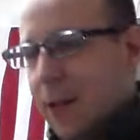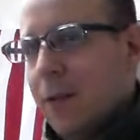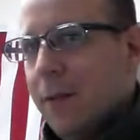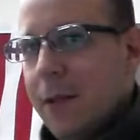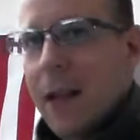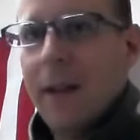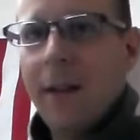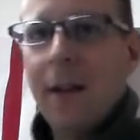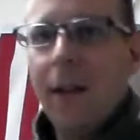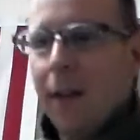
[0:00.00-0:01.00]
So, yeah,
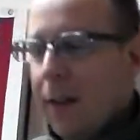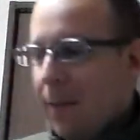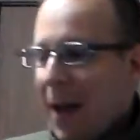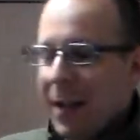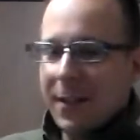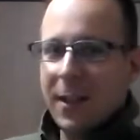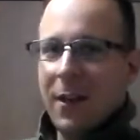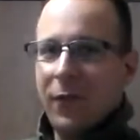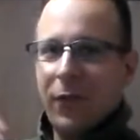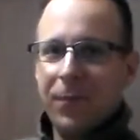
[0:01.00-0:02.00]
the bag
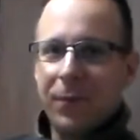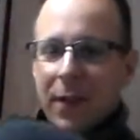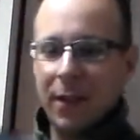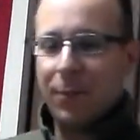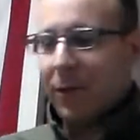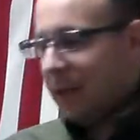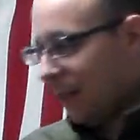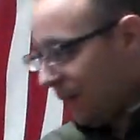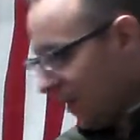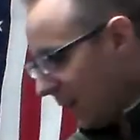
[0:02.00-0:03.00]
itself is pretty
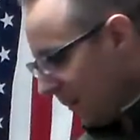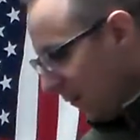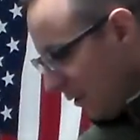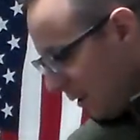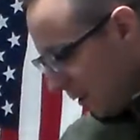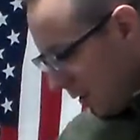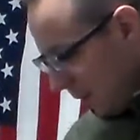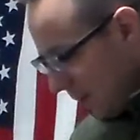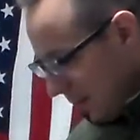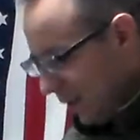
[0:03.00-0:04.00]
nifty, which is
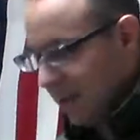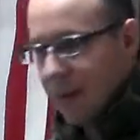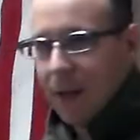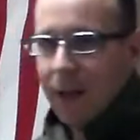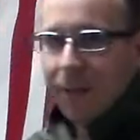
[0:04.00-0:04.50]
good because of the